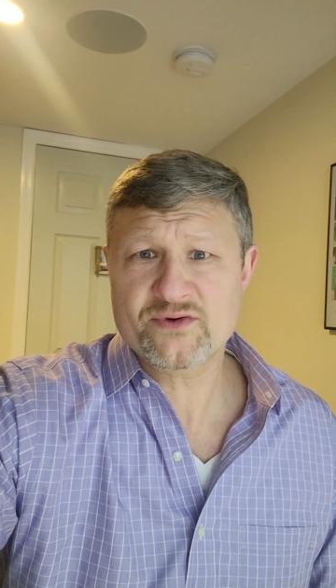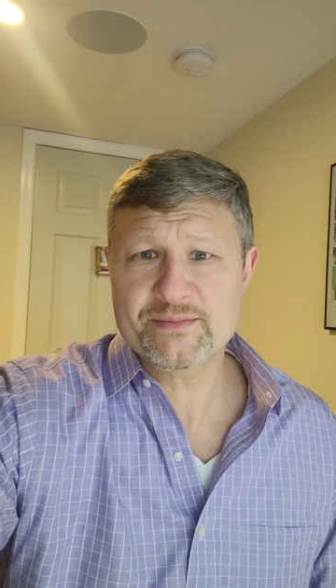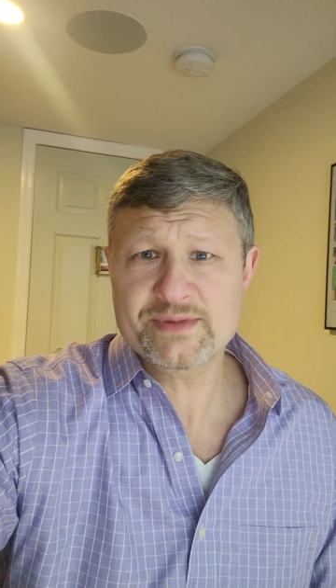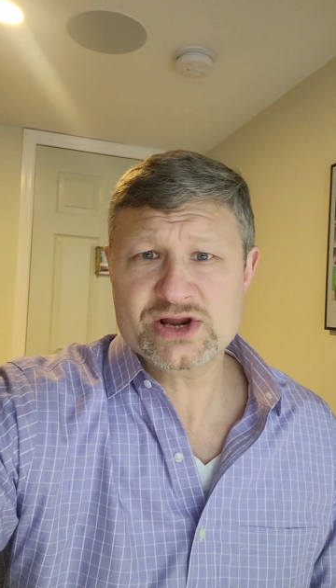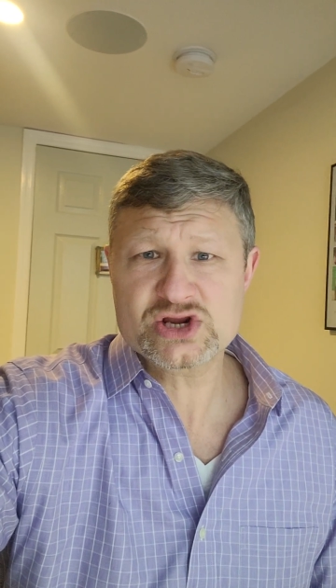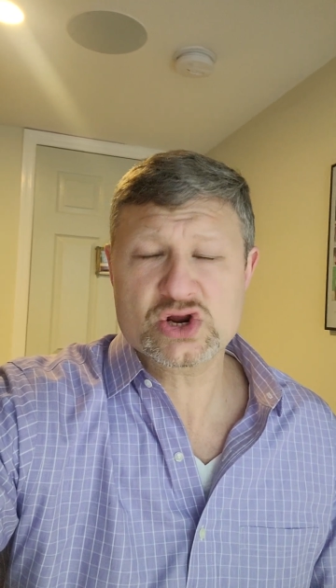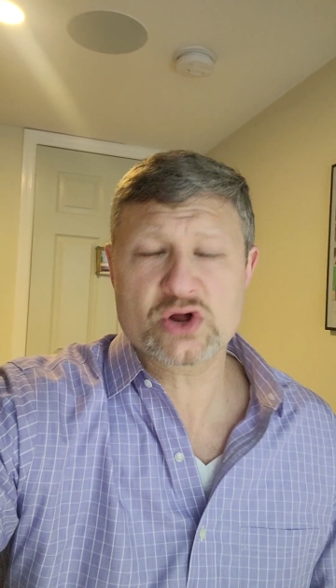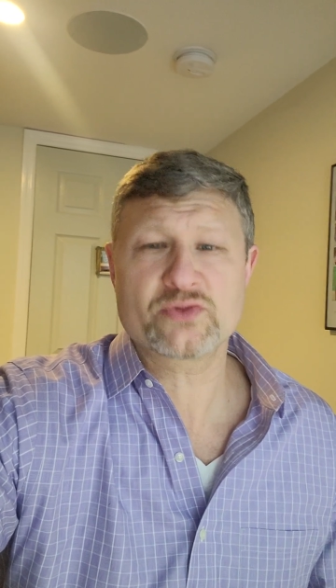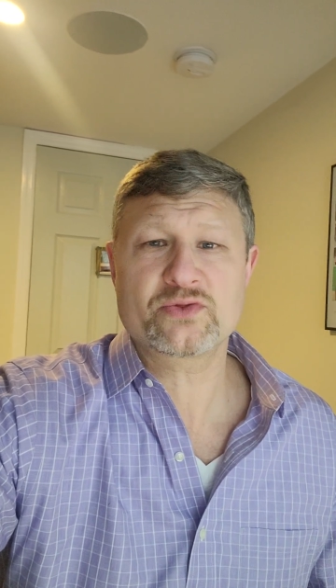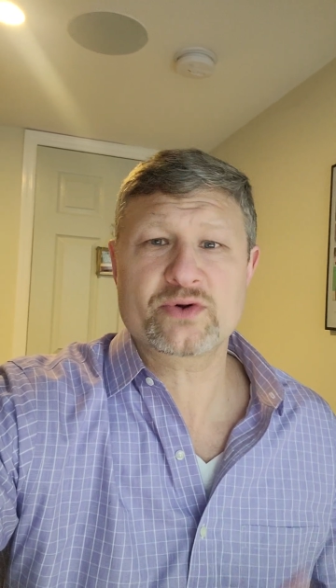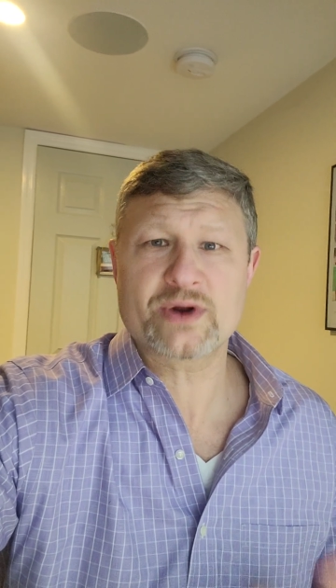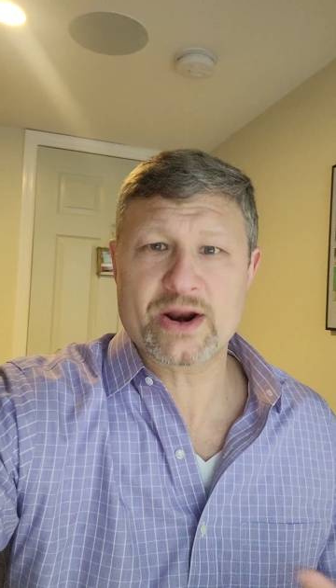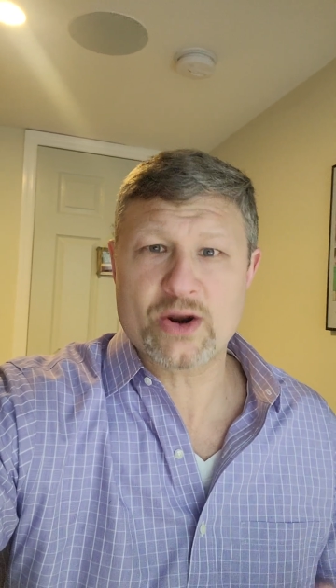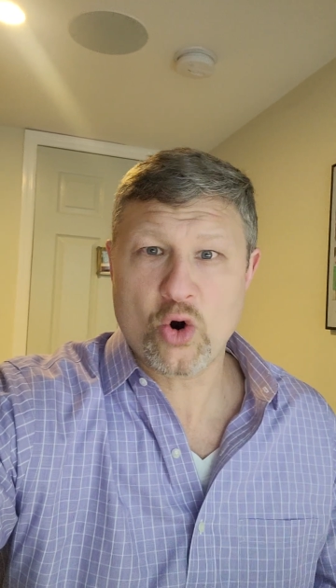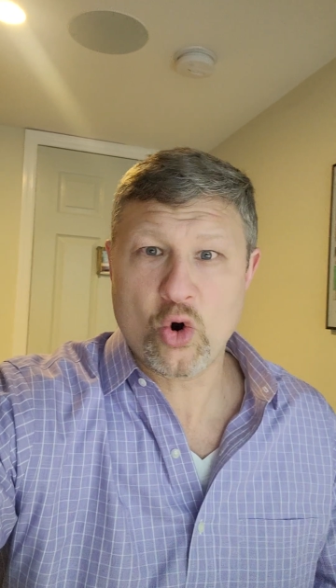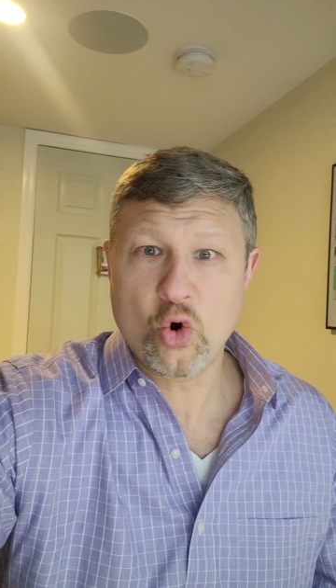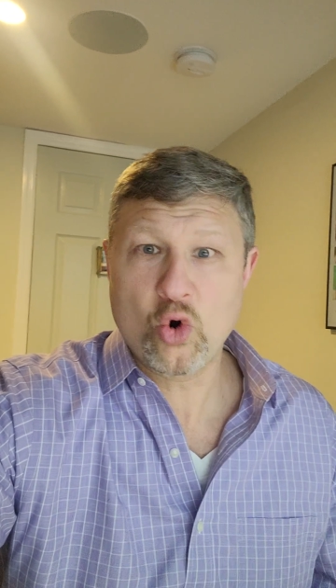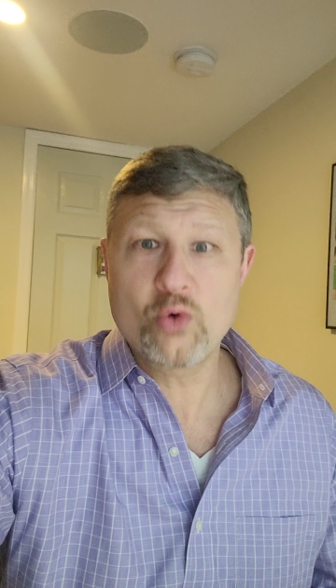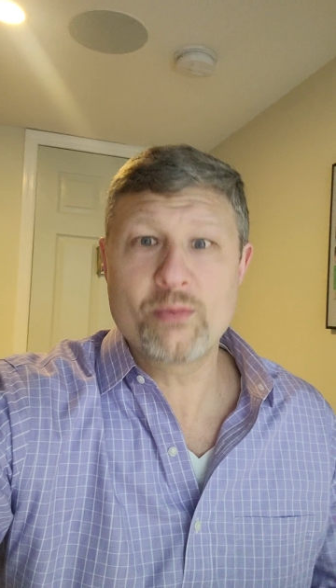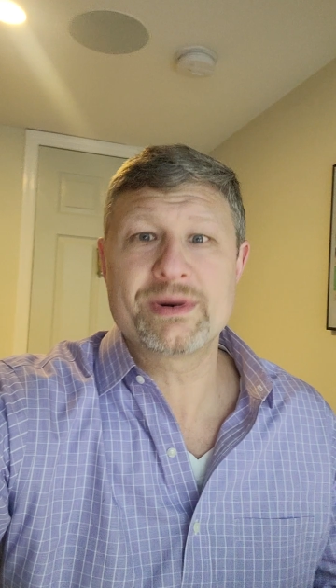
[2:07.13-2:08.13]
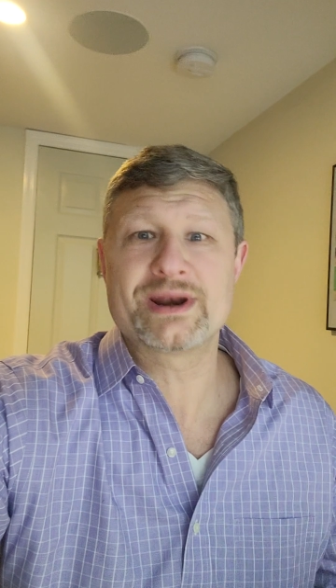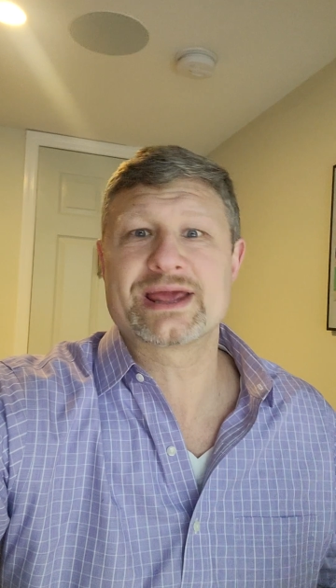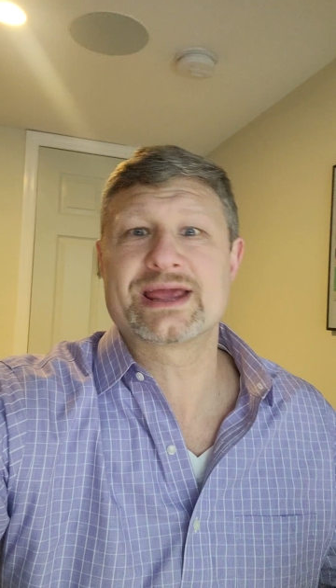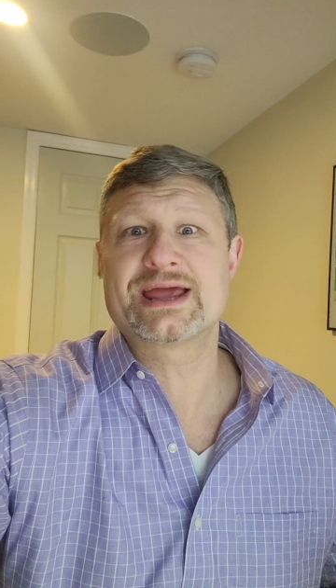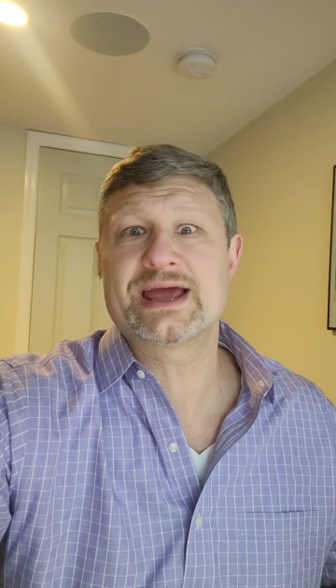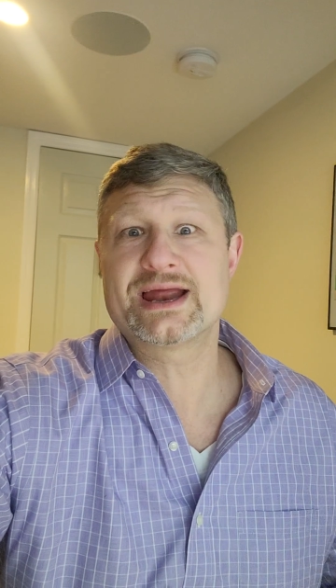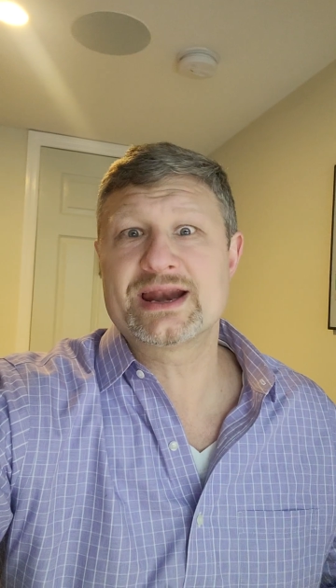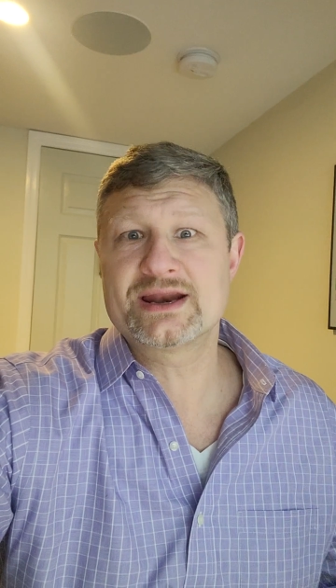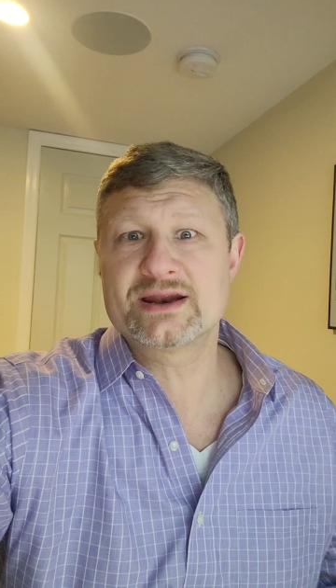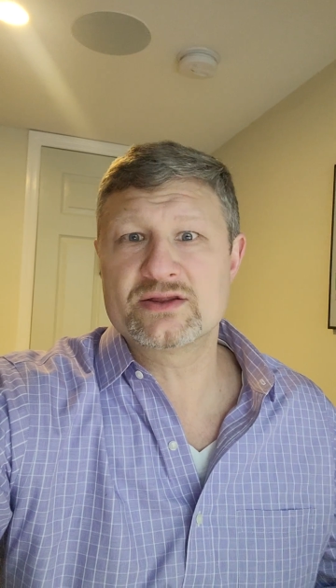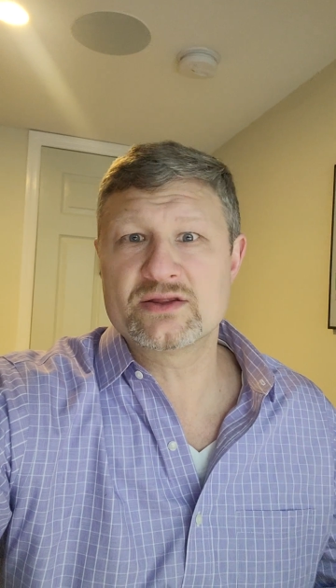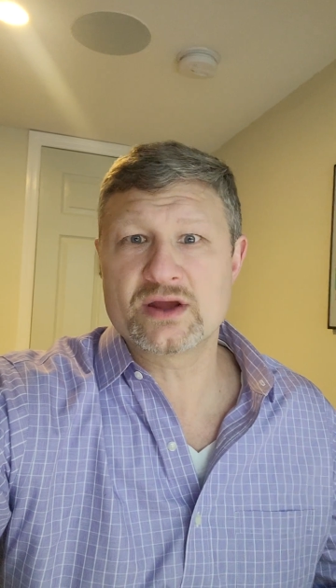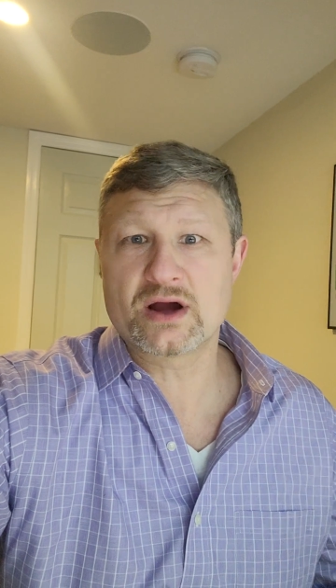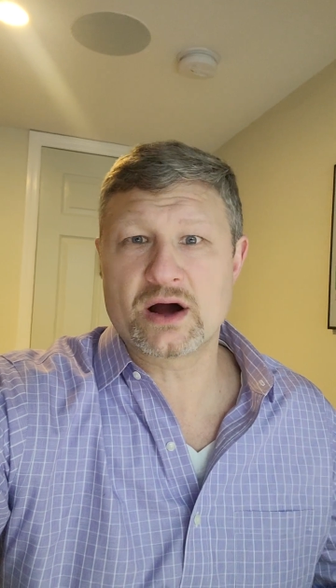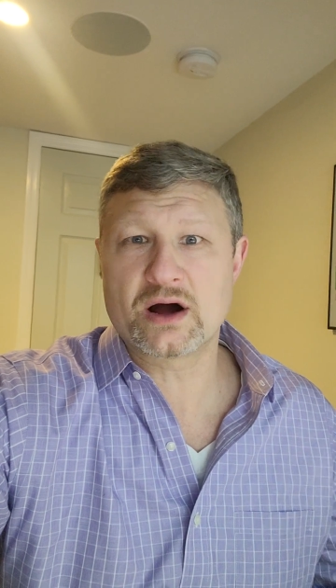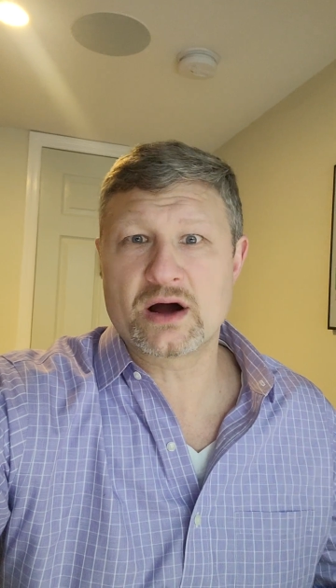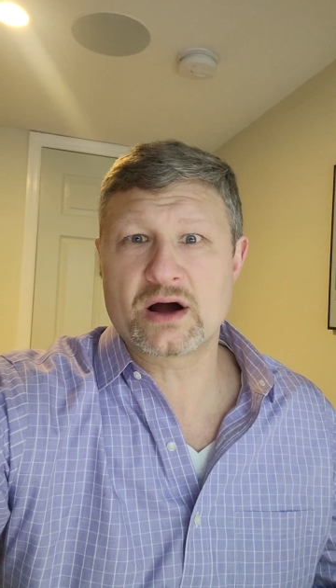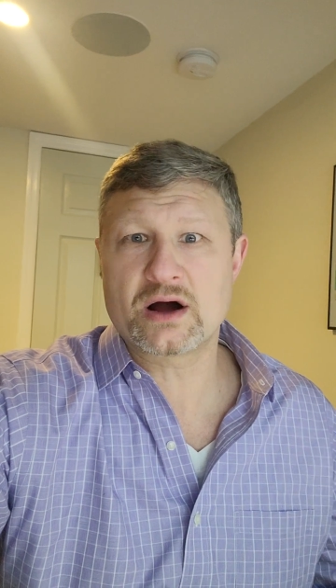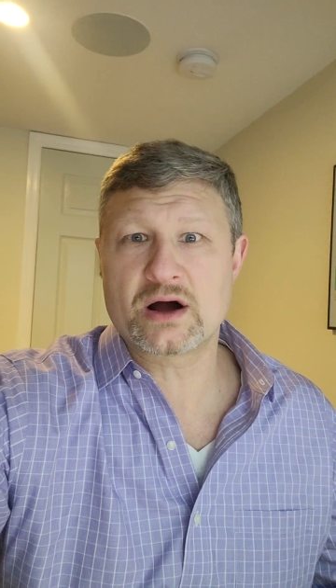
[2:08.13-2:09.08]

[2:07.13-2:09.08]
from each other at home and again,